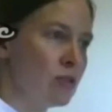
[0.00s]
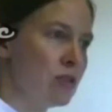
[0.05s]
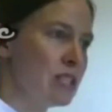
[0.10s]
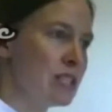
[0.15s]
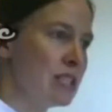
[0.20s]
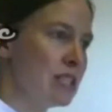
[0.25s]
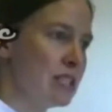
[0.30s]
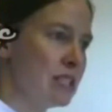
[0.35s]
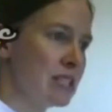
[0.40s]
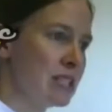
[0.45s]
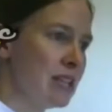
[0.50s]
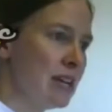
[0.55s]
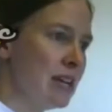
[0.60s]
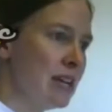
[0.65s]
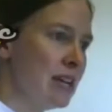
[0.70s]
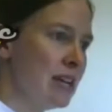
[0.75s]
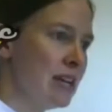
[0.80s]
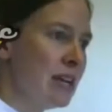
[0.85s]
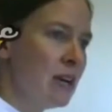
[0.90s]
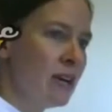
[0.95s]
So it's this
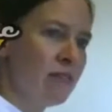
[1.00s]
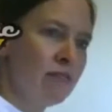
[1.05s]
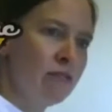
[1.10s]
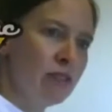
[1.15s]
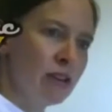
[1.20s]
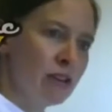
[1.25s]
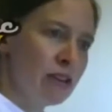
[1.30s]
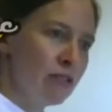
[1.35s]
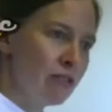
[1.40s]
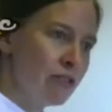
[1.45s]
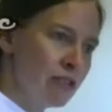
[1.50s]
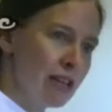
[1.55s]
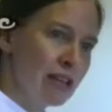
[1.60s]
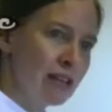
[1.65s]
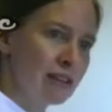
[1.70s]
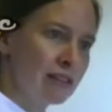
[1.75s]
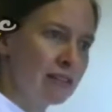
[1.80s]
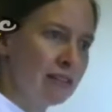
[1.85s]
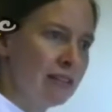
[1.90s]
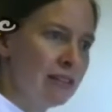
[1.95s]
very
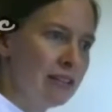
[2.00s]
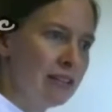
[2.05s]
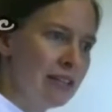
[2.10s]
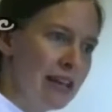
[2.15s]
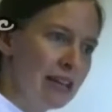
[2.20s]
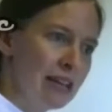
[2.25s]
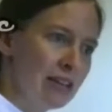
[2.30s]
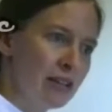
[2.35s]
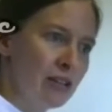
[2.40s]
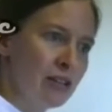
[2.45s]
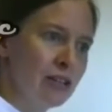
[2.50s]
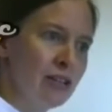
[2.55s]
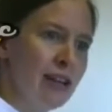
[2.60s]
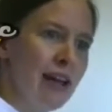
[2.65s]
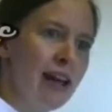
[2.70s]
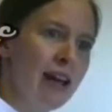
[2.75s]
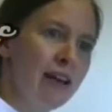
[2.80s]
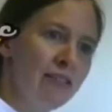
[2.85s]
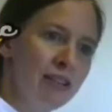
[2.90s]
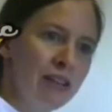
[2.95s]
thick, layered,
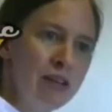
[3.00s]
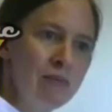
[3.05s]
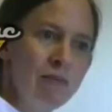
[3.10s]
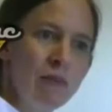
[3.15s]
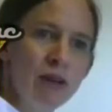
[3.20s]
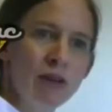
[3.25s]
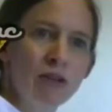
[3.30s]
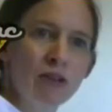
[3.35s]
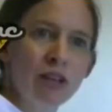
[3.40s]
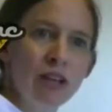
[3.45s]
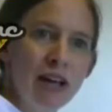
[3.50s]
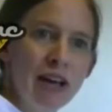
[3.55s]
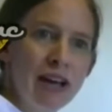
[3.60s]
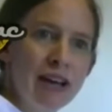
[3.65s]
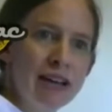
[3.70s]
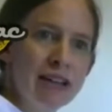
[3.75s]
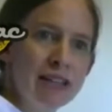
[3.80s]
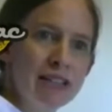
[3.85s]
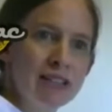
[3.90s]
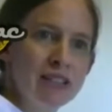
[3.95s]
heavily
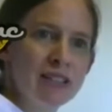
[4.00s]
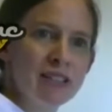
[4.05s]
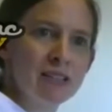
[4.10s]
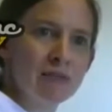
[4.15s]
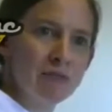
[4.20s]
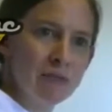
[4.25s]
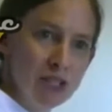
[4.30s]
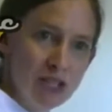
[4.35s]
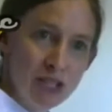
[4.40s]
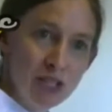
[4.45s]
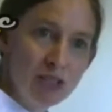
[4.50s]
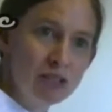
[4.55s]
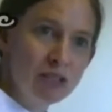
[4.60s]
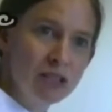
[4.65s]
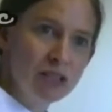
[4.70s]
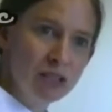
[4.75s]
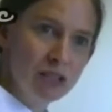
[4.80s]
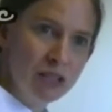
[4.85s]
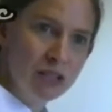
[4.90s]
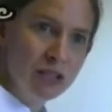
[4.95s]
mineralized
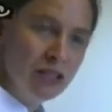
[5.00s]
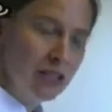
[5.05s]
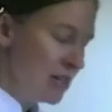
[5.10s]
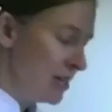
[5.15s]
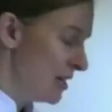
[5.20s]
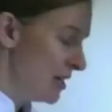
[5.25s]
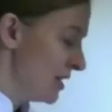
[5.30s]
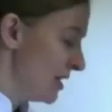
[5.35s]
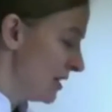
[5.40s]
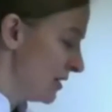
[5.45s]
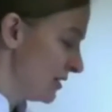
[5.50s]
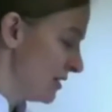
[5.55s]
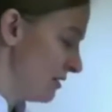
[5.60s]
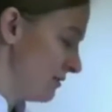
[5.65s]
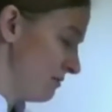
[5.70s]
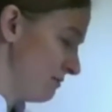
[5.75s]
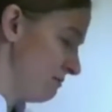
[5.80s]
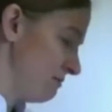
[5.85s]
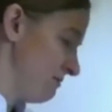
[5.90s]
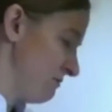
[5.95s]
material
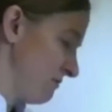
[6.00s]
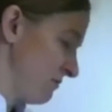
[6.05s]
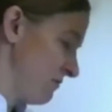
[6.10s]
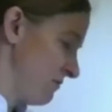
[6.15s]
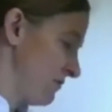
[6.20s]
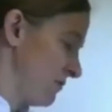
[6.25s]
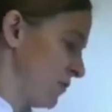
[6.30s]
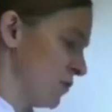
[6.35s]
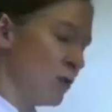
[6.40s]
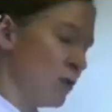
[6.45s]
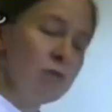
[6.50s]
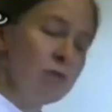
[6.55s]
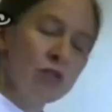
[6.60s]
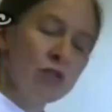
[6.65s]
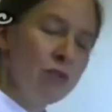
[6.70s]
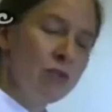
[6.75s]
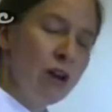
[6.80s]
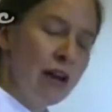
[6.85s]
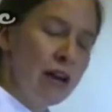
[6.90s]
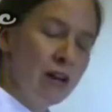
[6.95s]
that
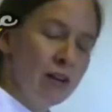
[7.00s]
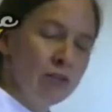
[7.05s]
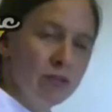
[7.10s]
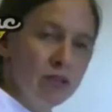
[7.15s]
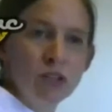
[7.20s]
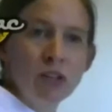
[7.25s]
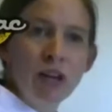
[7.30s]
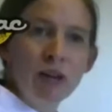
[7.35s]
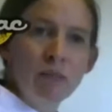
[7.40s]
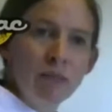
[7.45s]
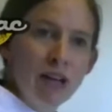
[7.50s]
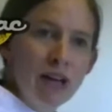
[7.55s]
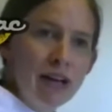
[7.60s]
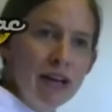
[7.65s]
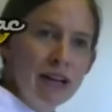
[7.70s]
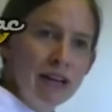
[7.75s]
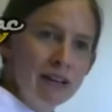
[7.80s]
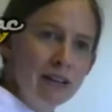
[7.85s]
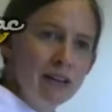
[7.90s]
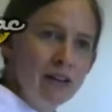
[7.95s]
forms around your gum
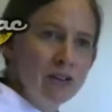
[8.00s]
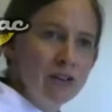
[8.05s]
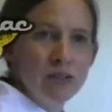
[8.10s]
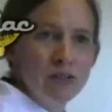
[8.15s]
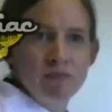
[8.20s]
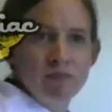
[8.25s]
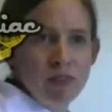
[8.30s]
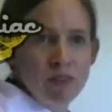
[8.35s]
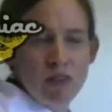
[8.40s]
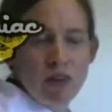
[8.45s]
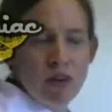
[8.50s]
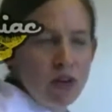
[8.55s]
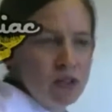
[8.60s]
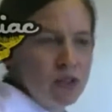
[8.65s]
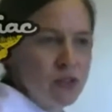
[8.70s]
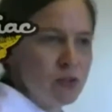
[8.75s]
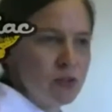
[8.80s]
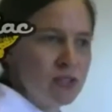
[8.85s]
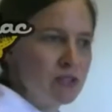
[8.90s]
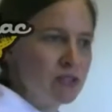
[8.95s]
line and on
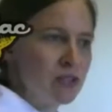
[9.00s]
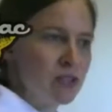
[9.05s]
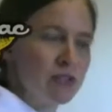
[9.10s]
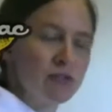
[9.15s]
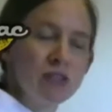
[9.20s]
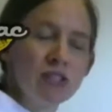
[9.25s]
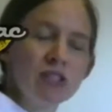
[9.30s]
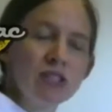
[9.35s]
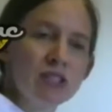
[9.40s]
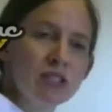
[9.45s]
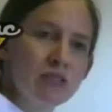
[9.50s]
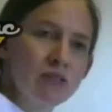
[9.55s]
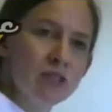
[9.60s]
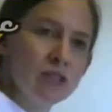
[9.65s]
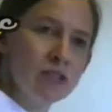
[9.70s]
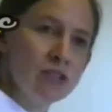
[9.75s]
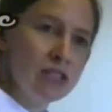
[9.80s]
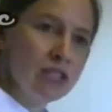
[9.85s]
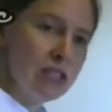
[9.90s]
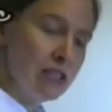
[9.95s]
all sorts of surfaces
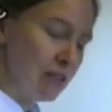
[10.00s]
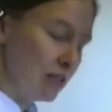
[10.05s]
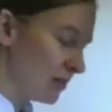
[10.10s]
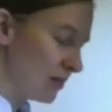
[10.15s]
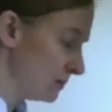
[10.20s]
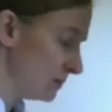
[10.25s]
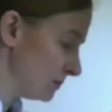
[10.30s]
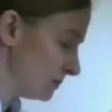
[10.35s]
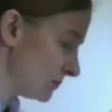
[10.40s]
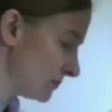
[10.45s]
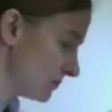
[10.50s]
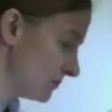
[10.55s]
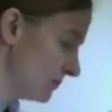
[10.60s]
of your teeth.